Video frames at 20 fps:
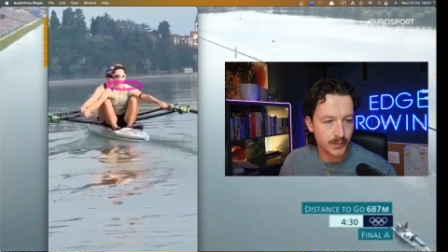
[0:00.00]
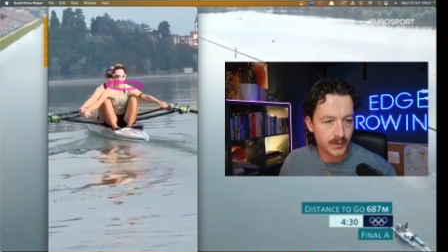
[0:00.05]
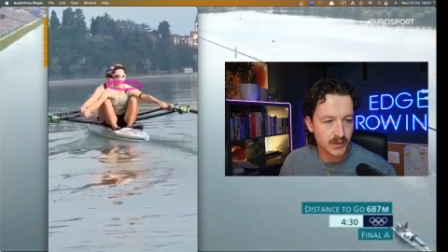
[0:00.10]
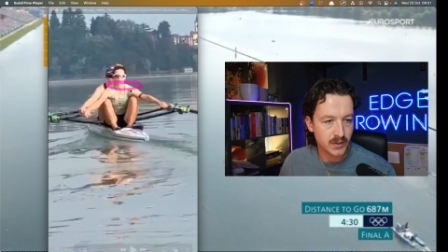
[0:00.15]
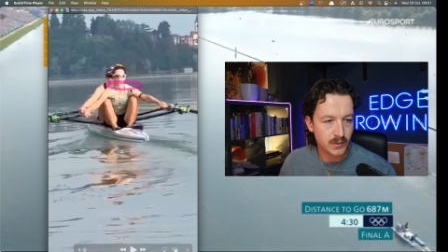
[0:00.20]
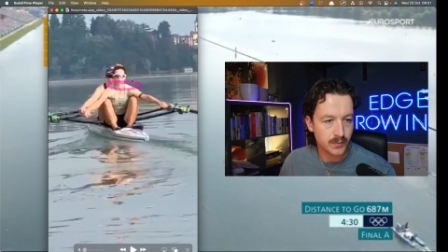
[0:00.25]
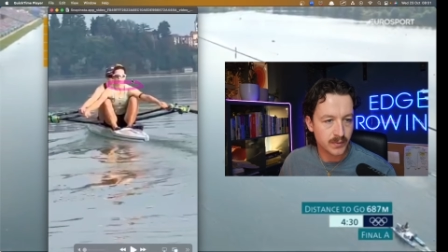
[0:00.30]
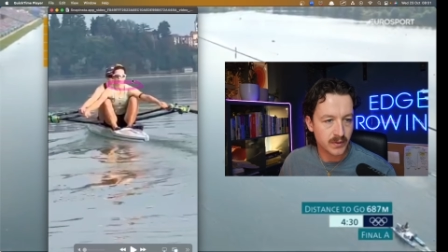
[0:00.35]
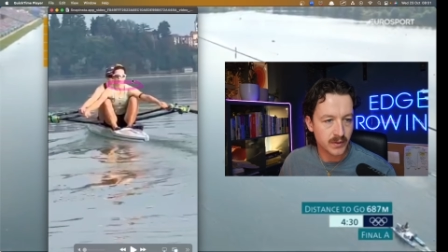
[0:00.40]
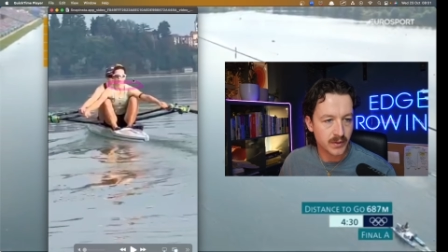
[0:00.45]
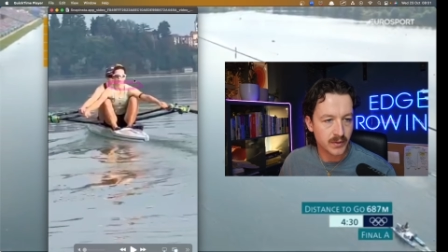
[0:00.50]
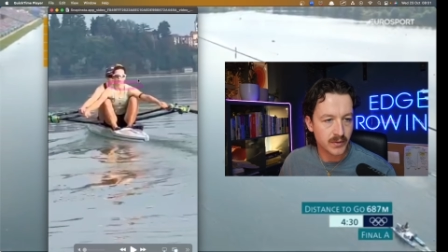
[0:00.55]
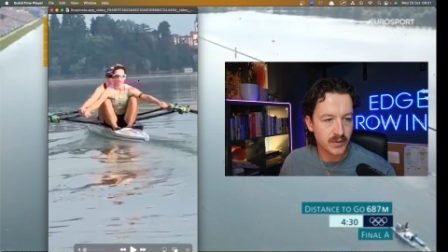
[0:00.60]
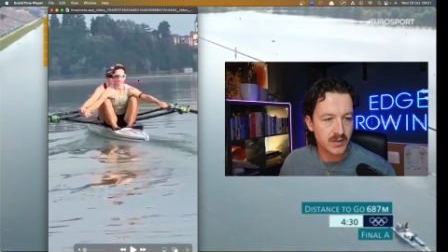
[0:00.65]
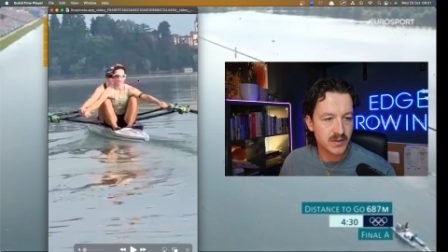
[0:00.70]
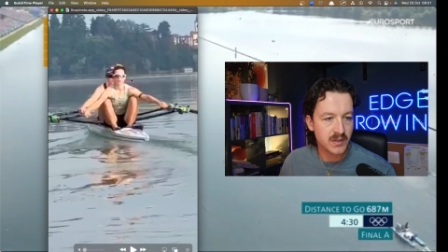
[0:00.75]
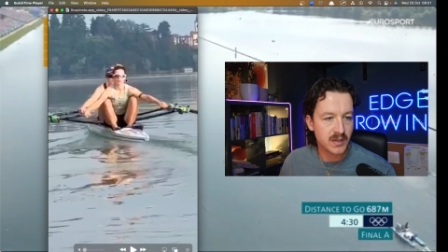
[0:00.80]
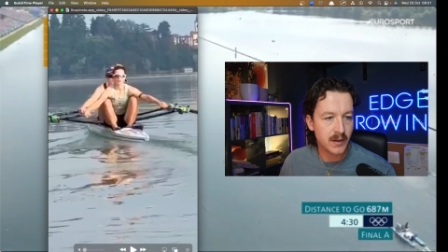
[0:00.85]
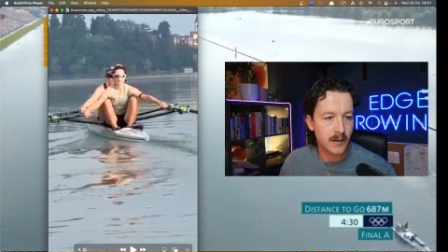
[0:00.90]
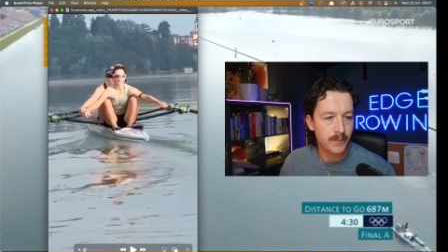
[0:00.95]
super
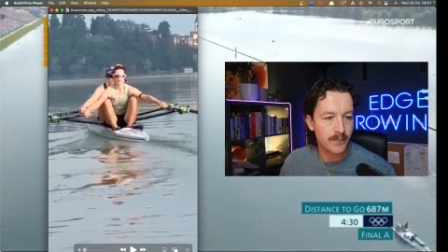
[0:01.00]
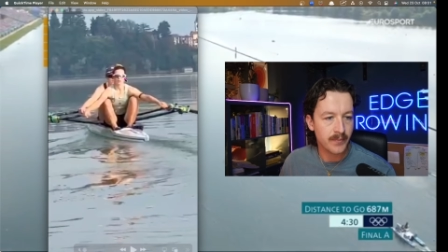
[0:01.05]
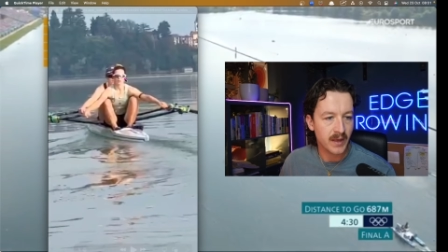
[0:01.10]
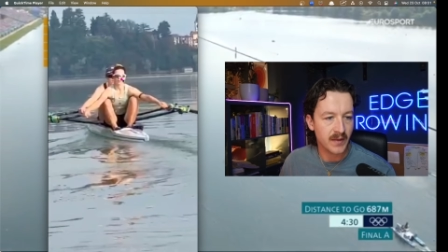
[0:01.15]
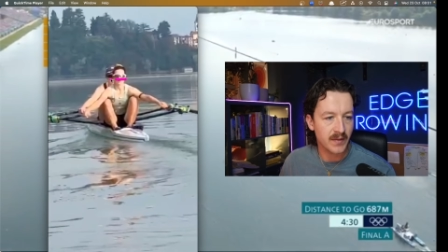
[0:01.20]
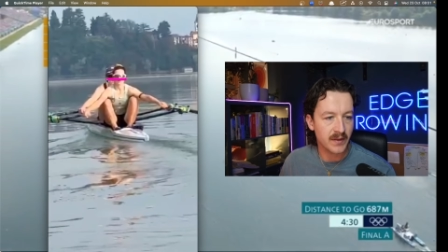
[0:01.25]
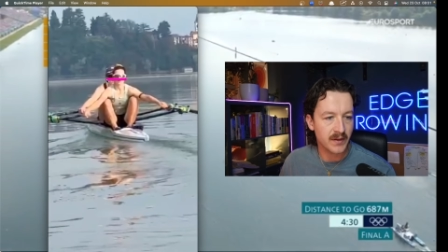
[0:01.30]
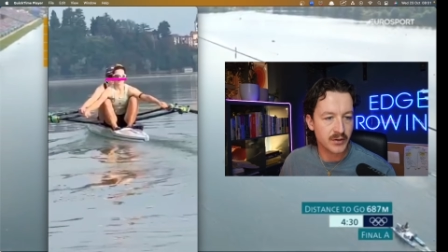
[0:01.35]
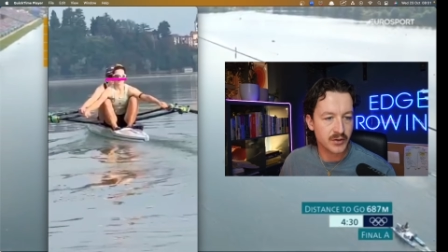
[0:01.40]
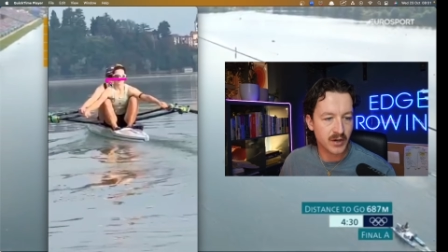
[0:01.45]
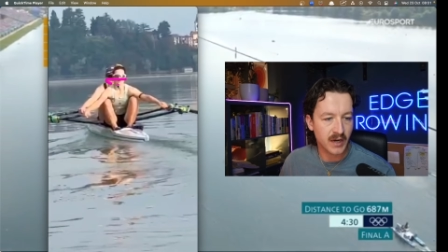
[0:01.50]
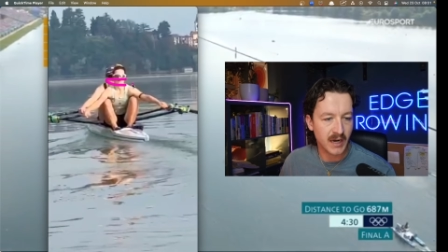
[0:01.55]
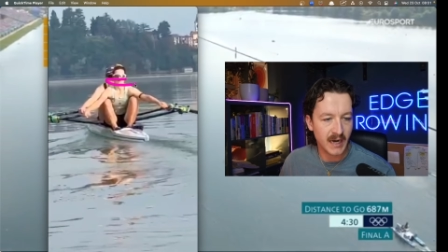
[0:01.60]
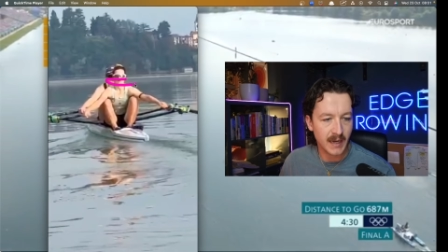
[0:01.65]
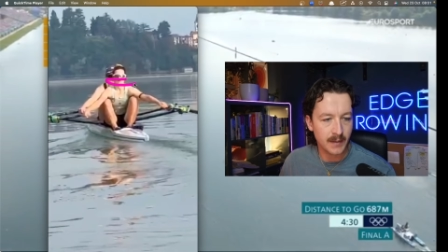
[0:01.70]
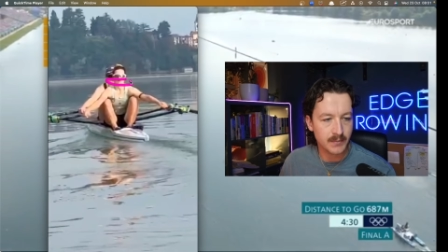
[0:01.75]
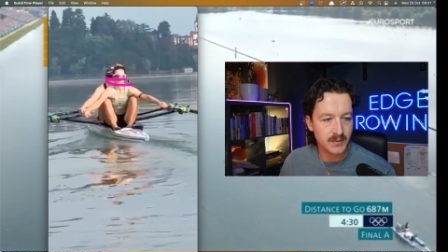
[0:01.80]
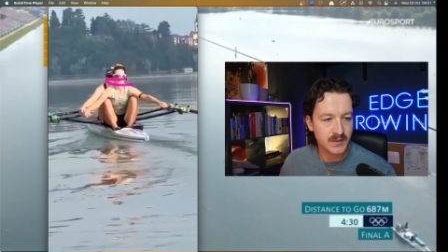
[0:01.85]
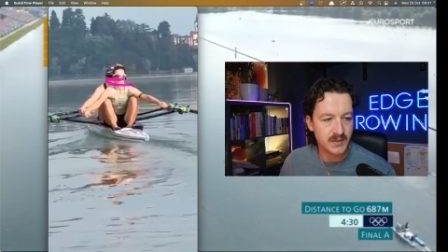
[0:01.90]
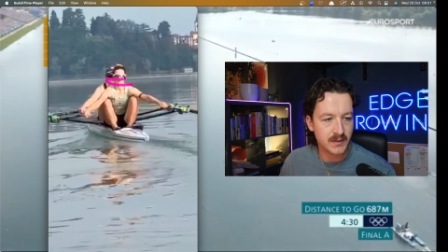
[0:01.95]
loose in the
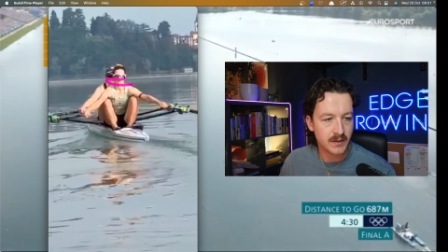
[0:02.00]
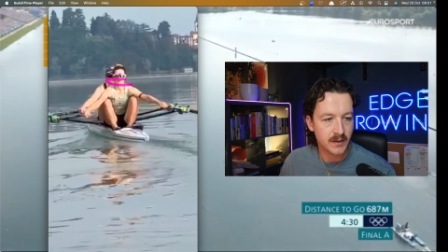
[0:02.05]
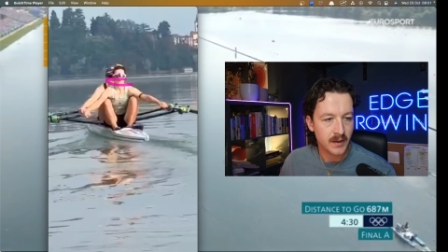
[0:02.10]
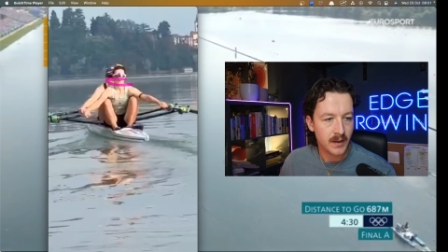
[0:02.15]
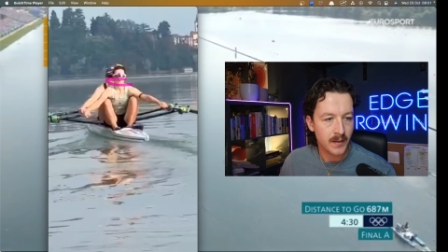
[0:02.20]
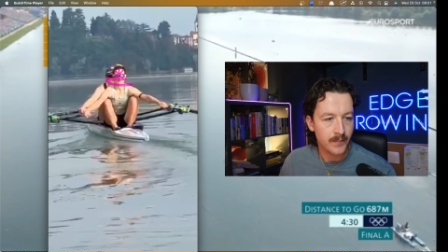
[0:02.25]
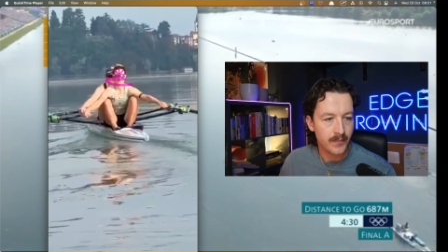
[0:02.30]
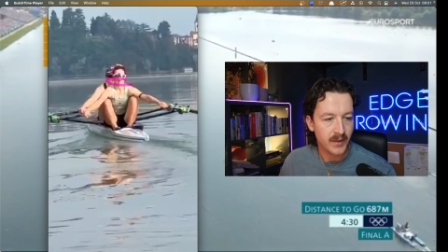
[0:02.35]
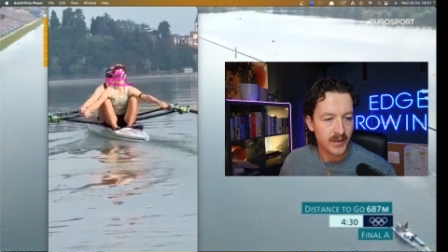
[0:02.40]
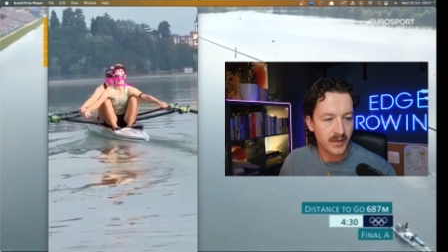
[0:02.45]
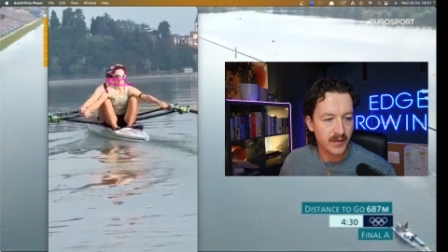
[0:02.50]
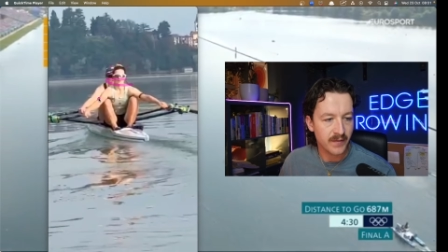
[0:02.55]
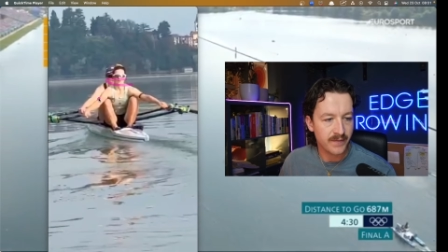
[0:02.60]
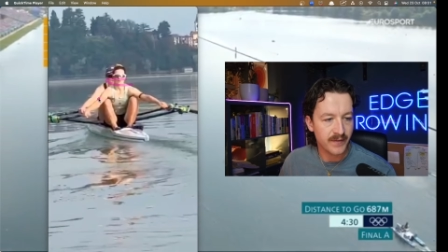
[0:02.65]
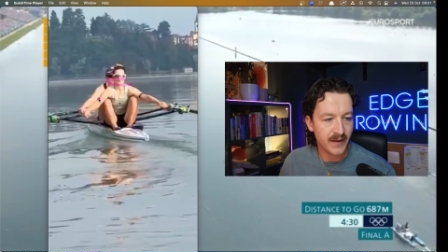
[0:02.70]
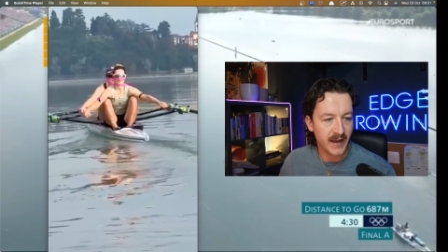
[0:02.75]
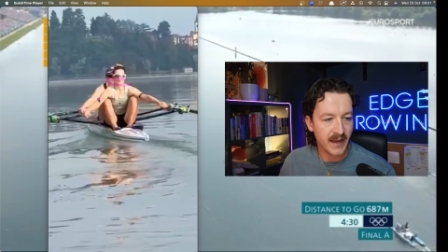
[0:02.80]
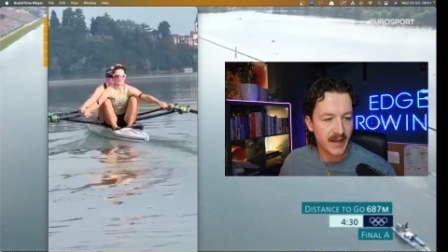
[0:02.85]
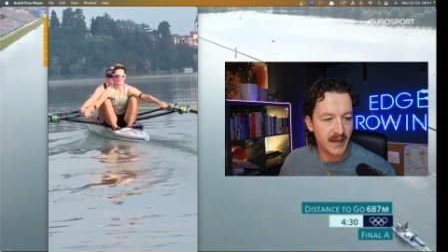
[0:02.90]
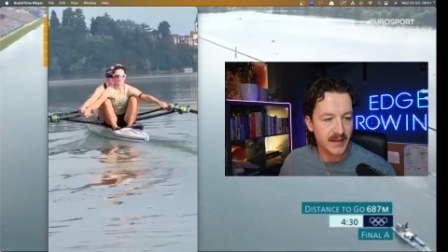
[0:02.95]
traps, in the
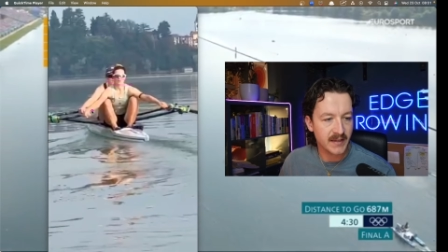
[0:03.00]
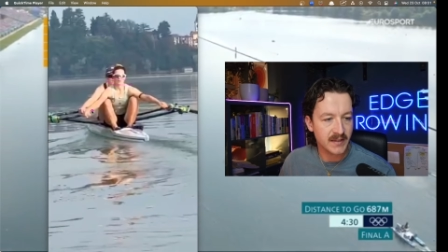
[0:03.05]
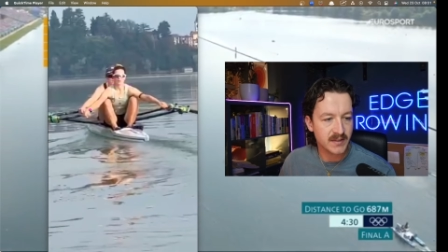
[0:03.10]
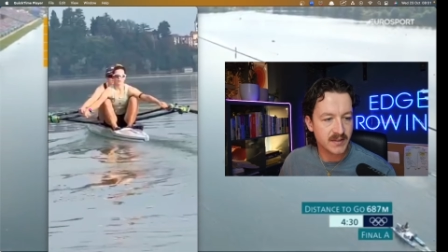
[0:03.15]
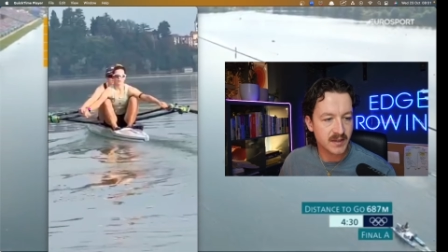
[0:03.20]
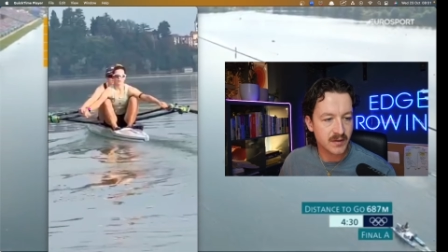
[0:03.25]
face.